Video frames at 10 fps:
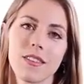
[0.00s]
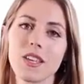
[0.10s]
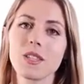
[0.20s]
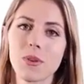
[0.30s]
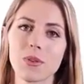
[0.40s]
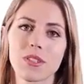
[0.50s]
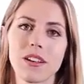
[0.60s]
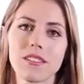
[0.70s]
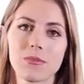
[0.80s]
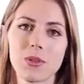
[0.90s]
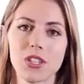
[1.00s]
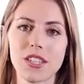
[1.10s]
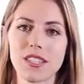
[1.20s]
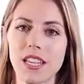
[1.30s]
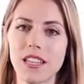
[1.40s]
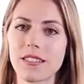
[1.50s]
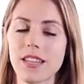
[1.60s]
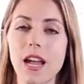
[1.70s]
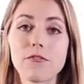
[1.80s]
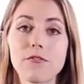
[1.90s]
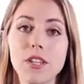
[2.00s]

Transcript: This process, which contains timed